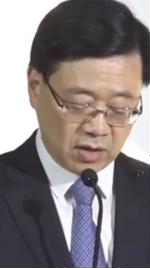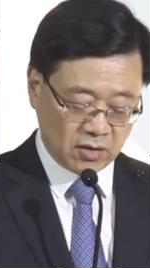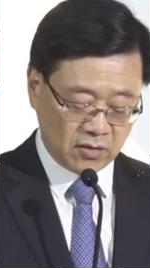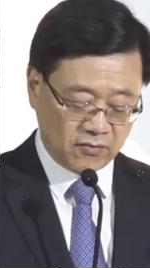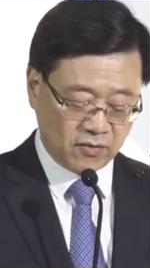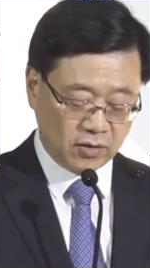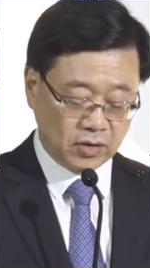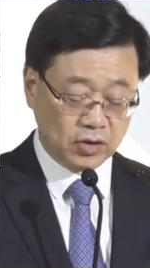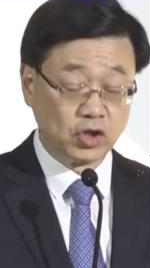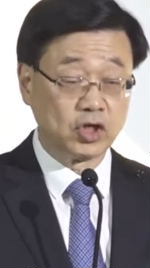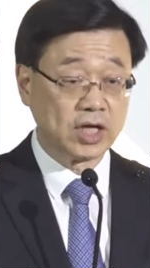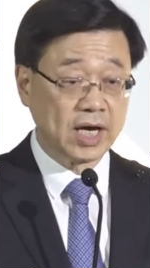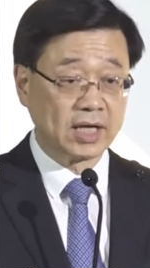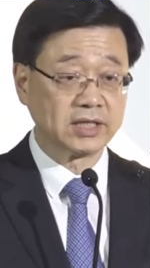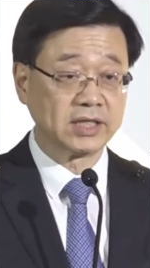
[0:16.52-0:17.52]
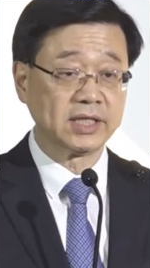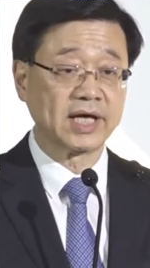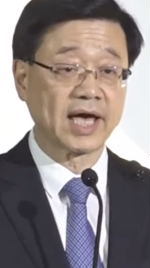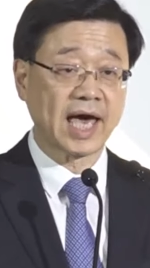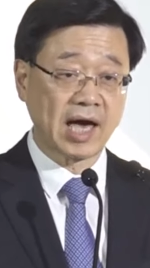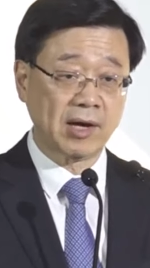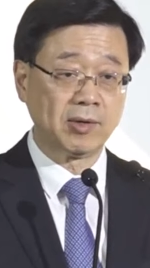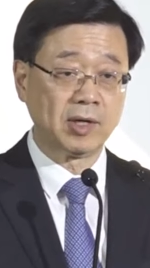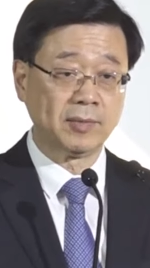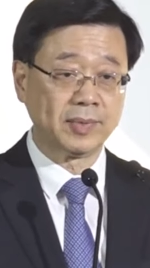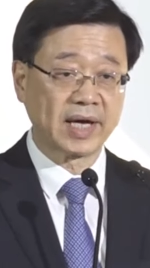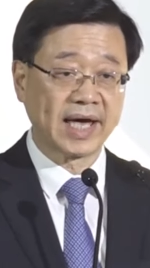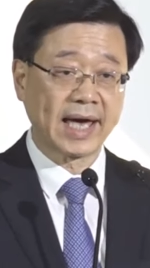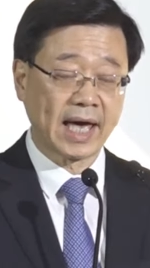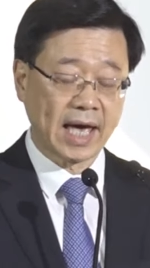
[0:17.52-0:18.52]
for the United Arab
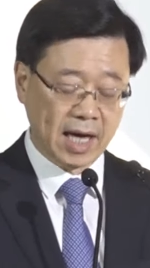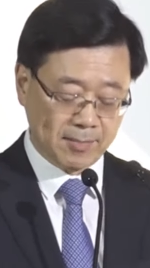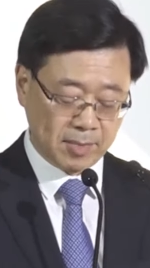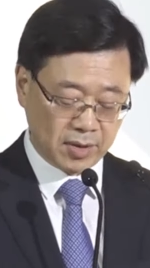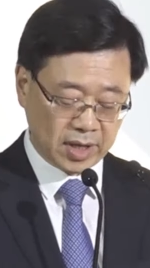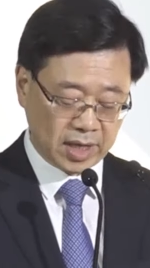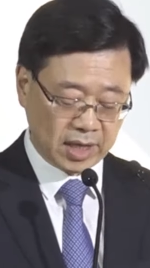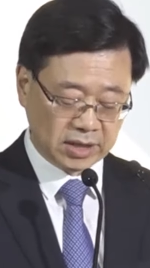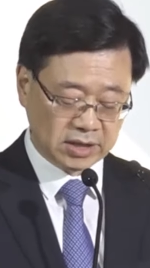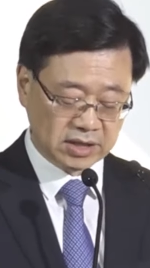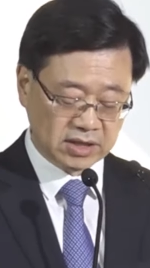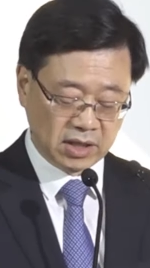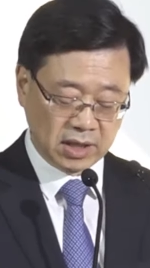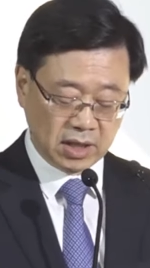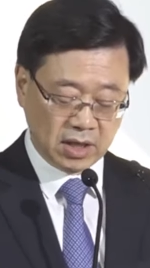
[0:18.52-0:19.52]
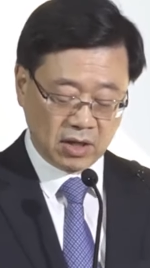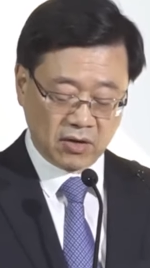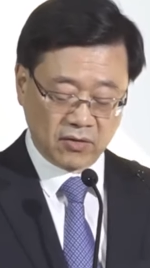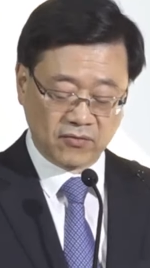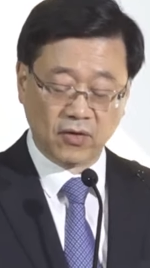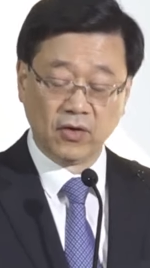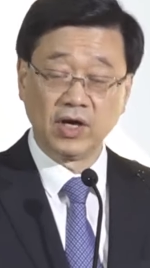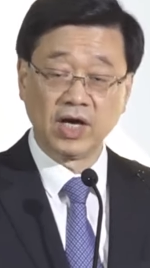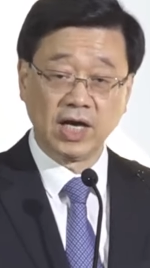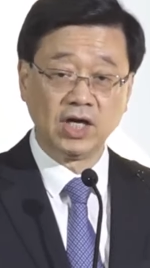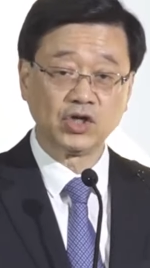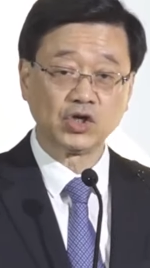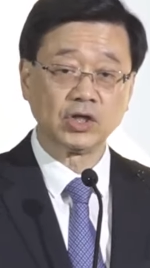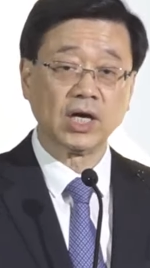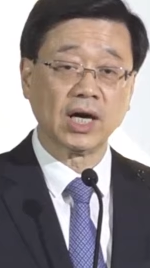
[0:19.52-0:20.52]
Emirates, for
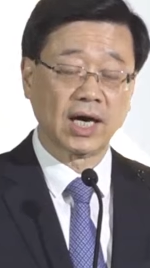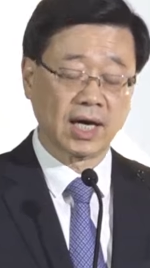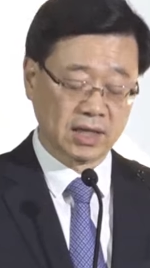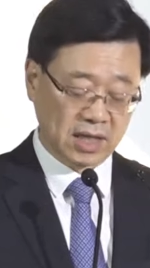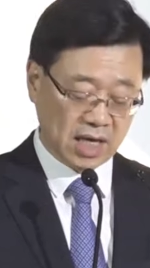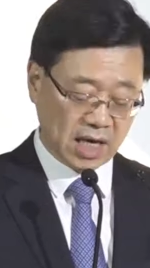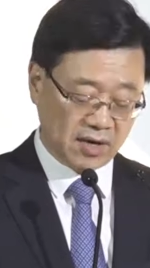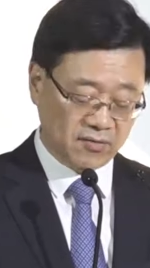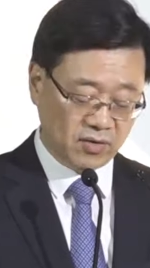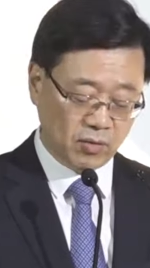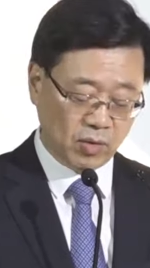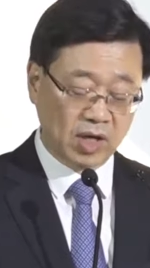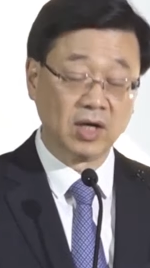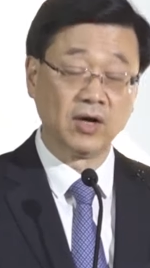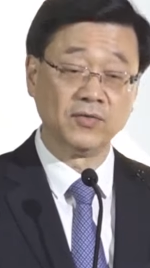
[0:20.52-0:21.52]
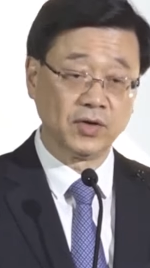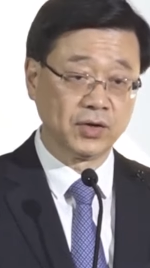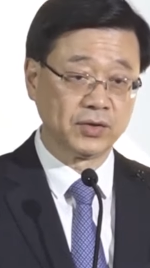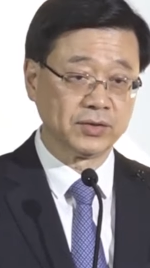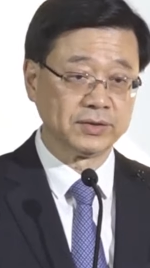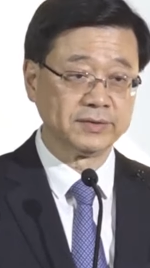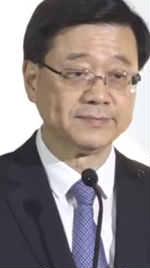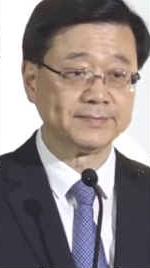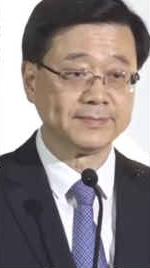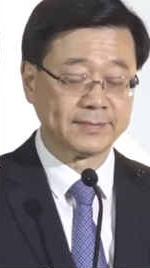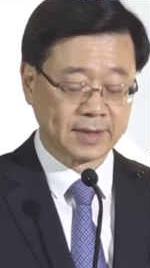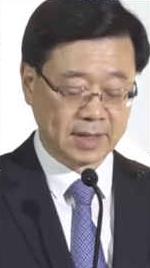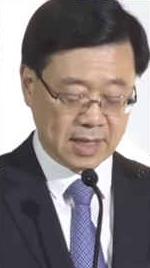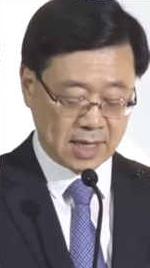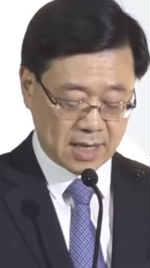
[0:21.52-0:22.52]
each and every one of you.
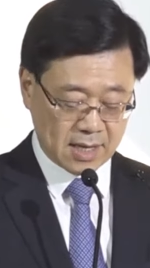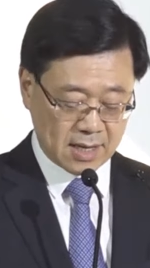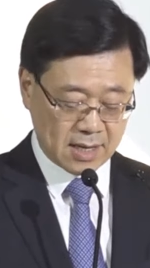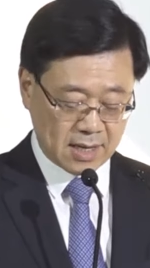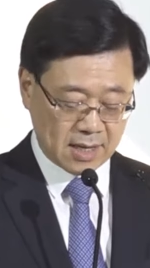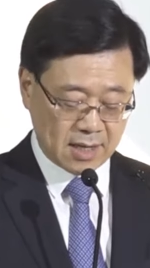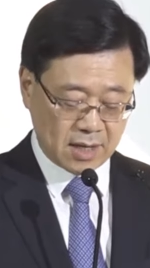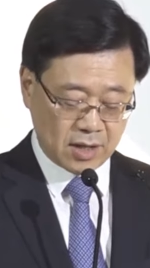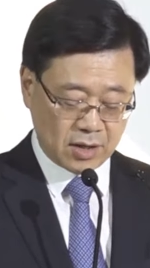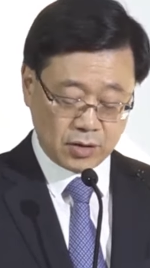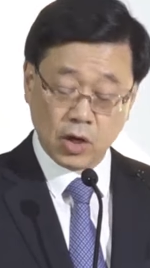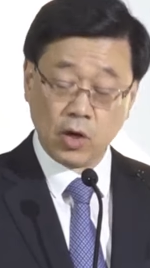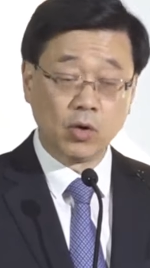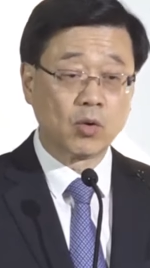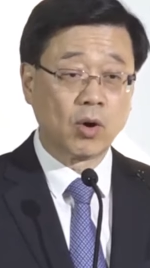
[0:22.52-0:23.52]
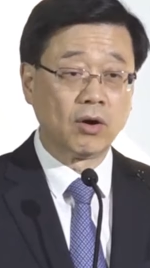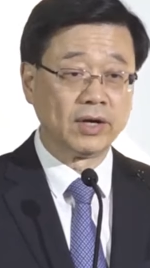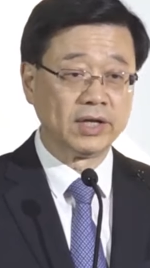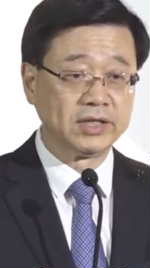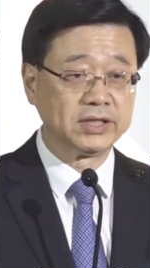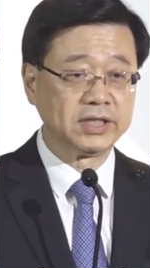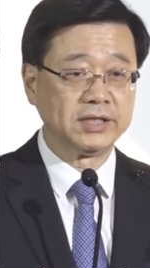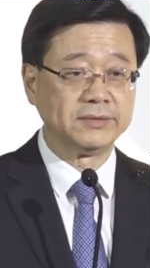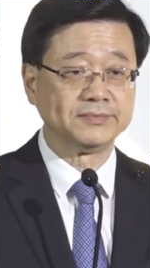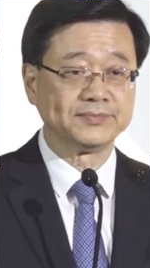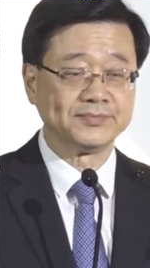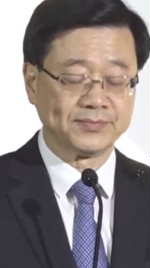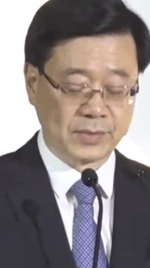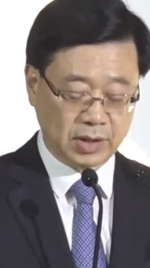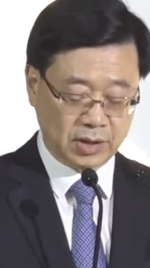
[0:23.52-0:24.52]
No quarantine,
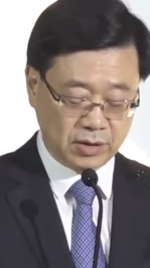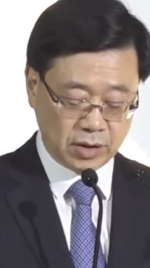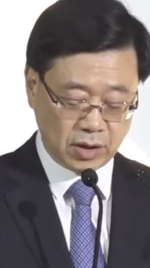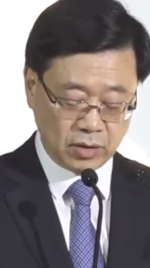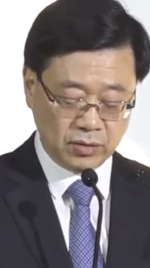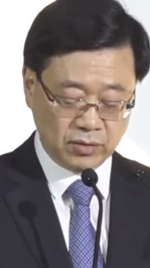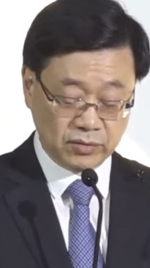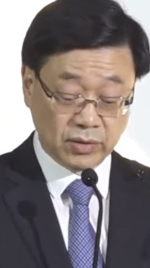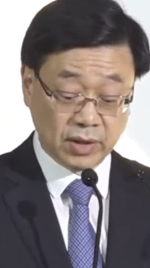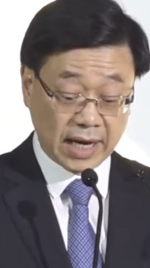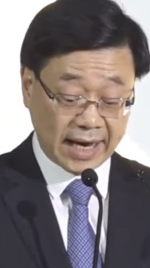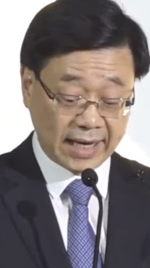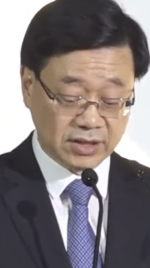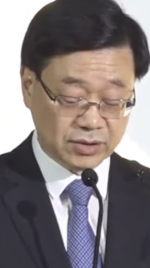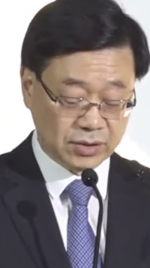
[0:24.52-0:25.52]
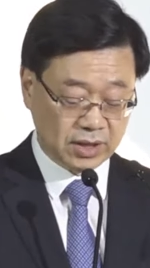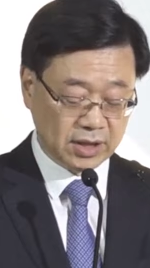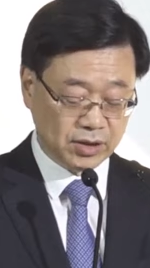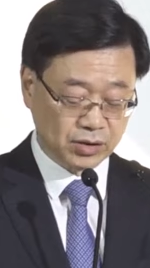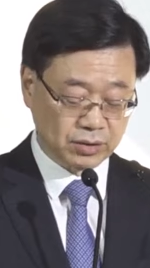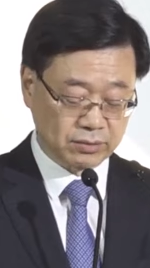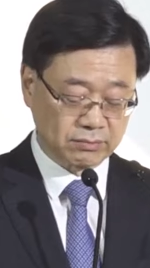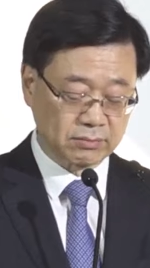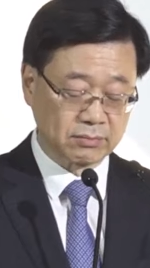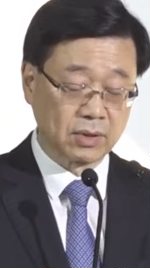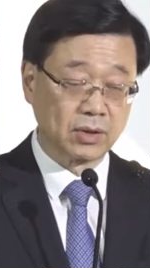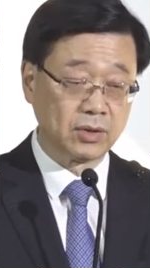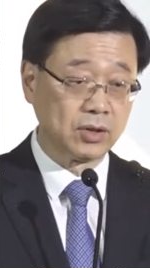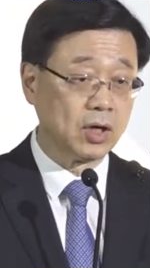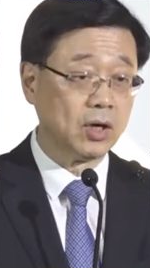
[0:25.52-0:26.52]
no isolation,
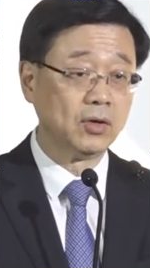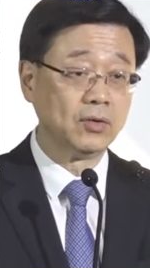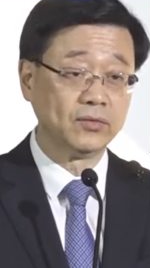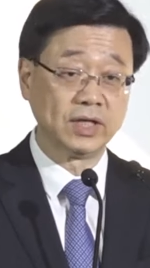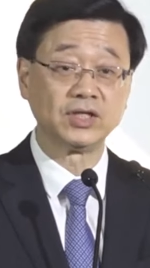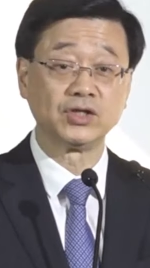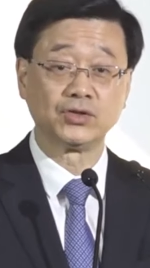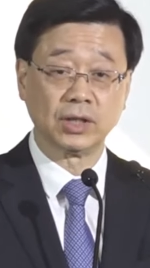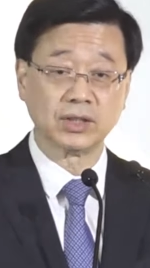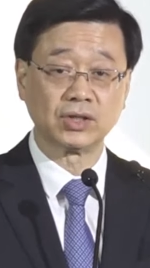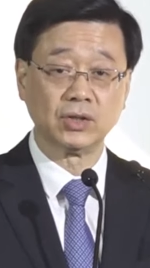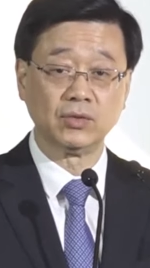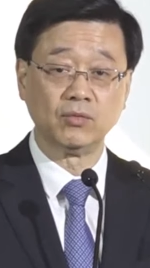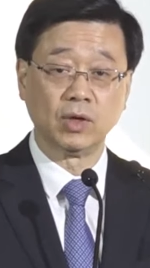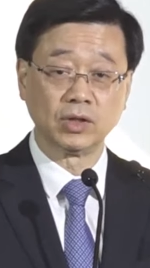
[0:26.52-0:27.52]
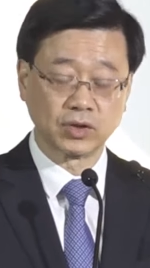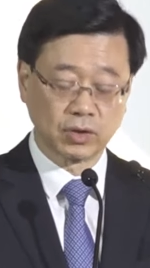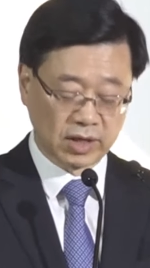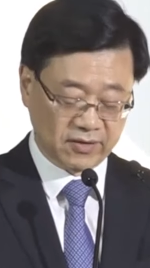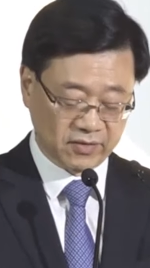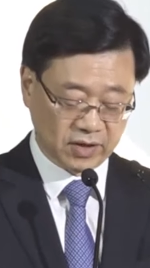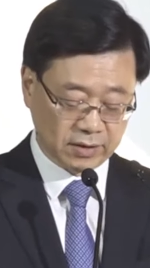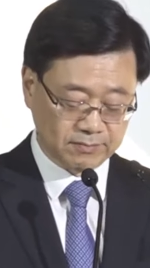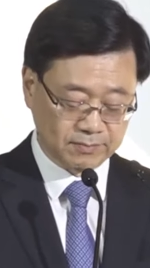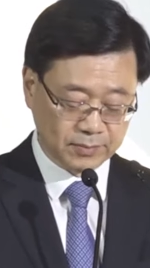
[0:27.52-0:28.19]
no restriction whatsoever.